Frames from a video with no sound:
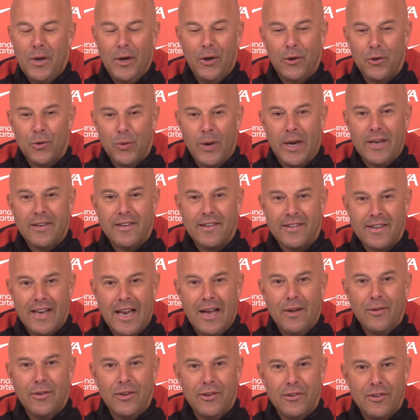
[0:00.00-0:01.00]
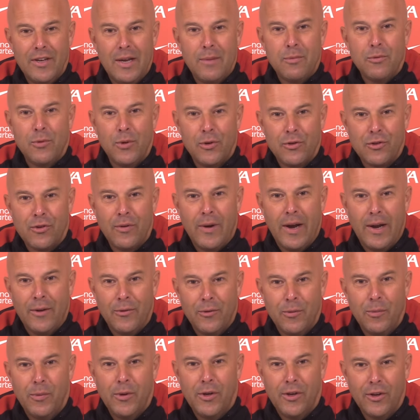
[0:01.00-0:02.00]
they are twice as loud as the Ipswich
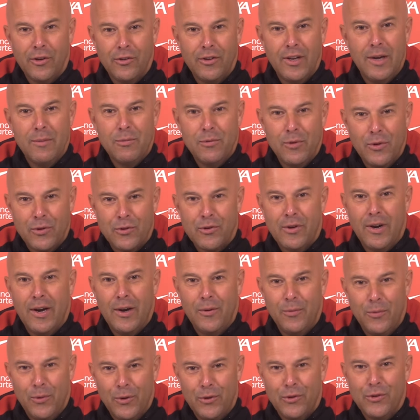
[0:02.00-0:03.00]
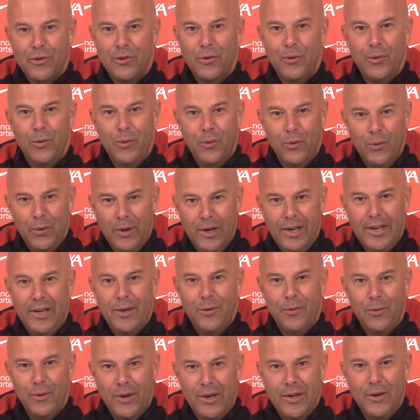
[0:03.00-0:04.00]
crowd because the Ipswich crowd was really,
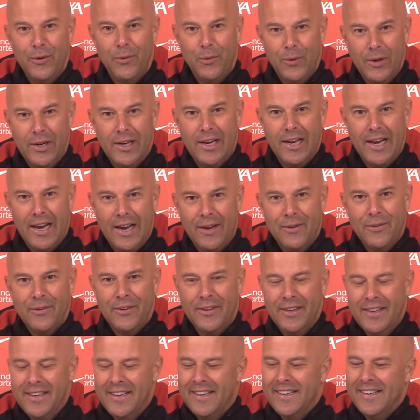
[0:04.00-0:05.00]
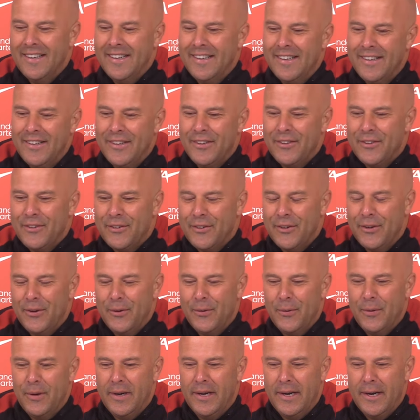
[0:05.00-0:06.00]
really, really loud.
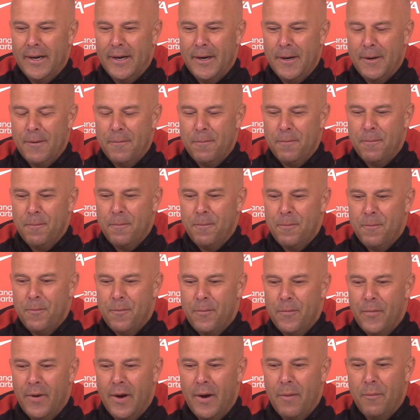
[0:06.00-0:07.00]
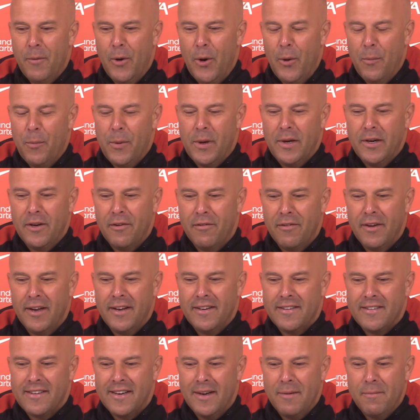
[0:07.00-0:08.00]
So um, I'm hoping the
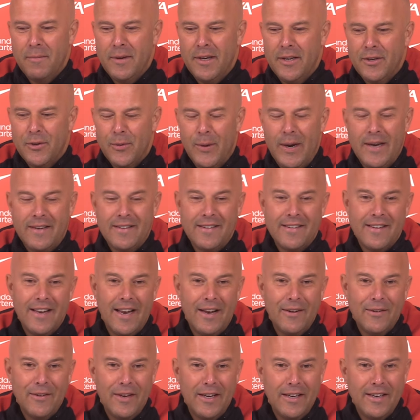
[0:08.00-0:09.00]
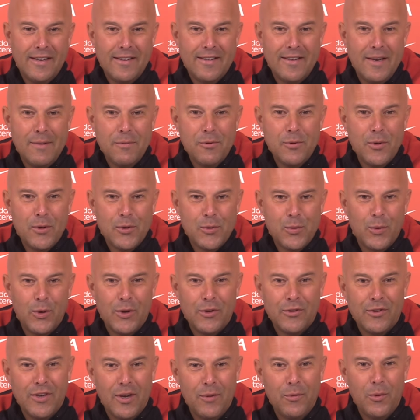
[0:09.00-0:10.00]
fans can be twice as loud then as the Ipswich
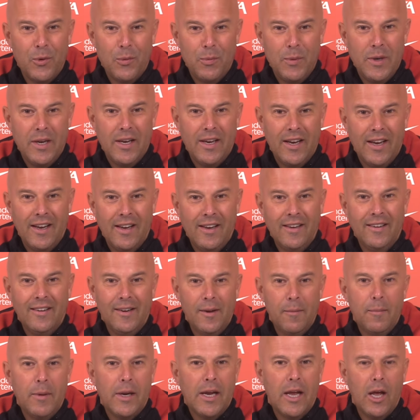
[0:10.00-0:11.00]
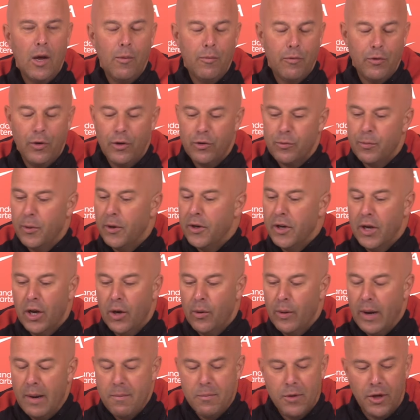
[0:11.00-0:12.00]
ones. That would be a, uh, a, big help for us. But
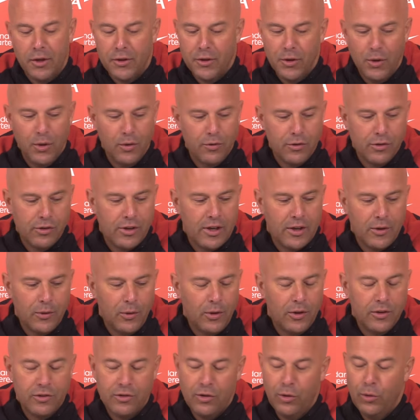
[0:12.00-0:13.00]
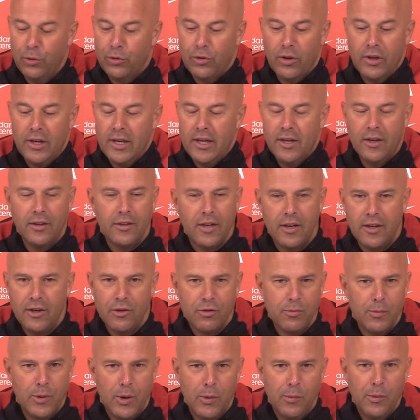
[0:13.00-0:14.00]
no, I'm not nervous at all. Certainly not at
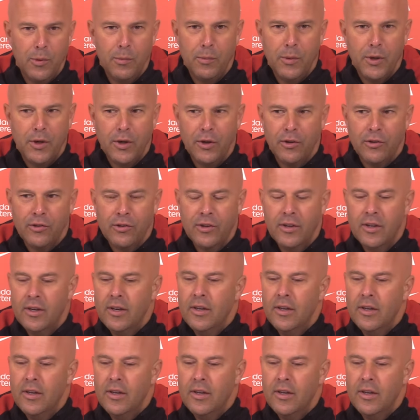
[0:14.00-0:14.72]
this moment because